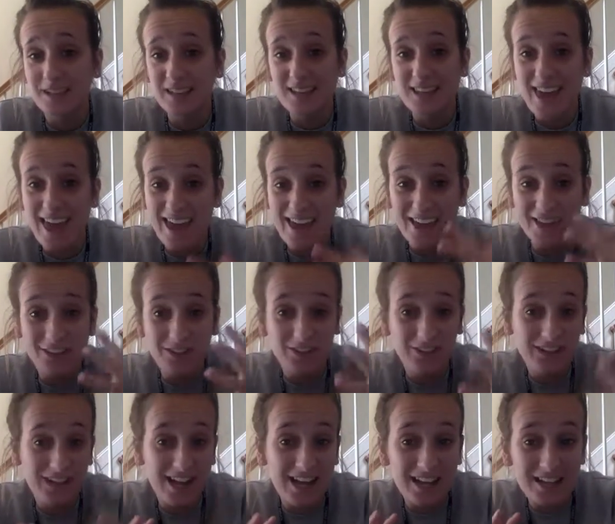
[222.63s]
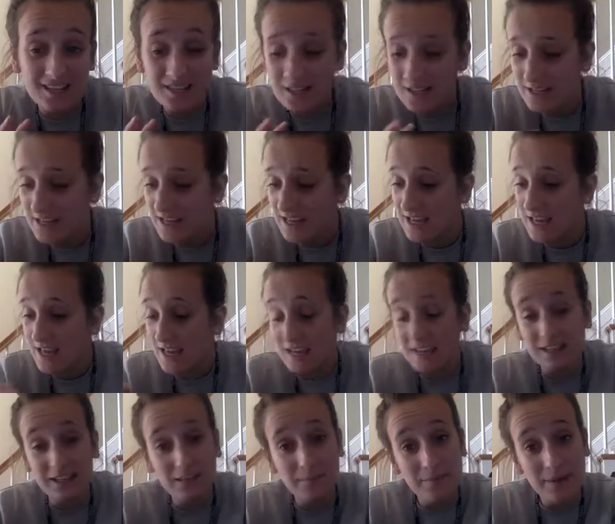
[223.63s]
can create a
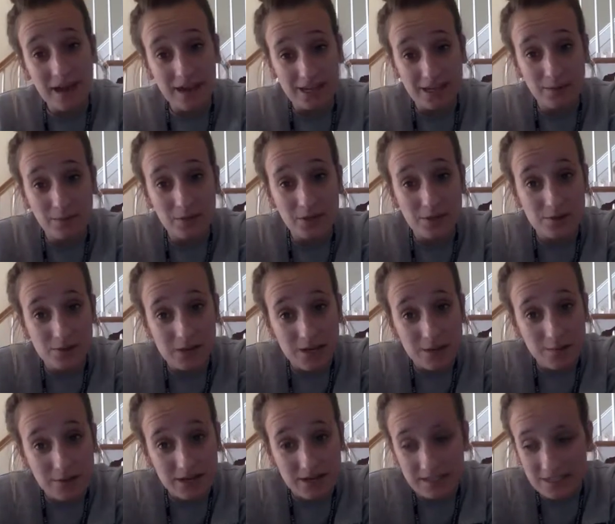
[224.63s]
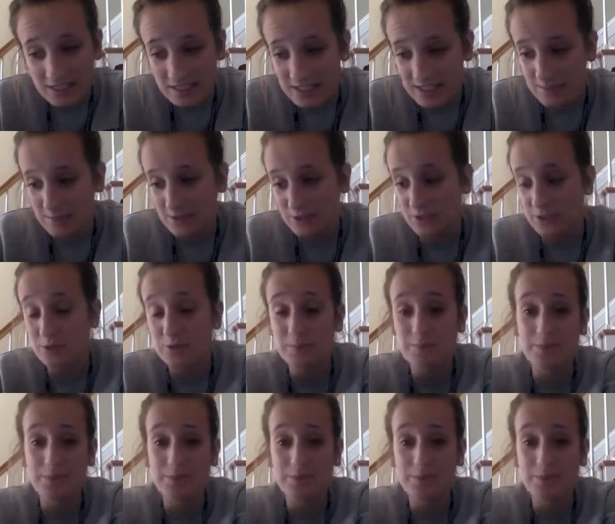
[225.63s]
clean penny when you keep it into this mixture.